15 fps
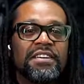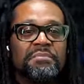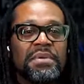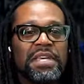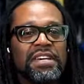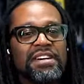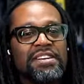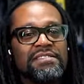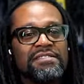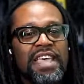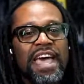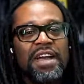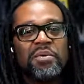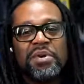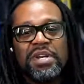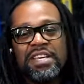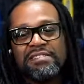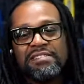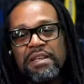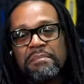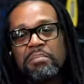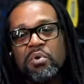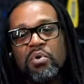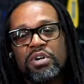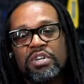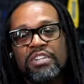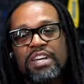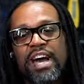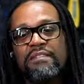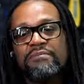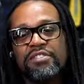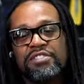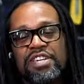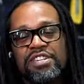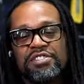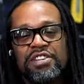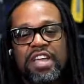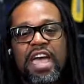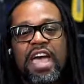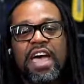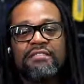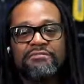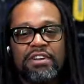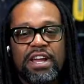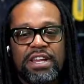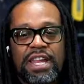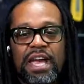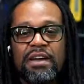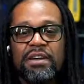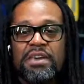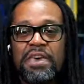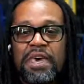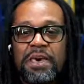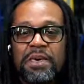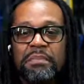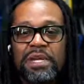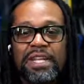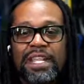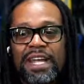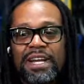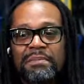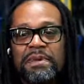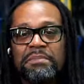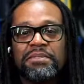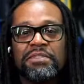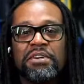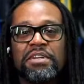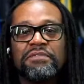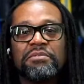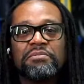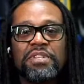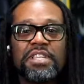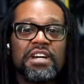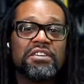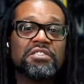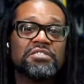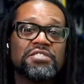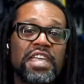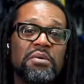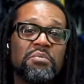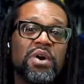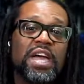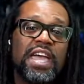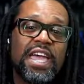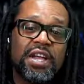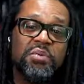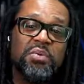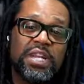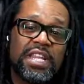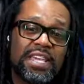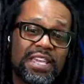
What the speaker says: because equity is an important conversation to have right now. But a lot of people don't even really understand what equity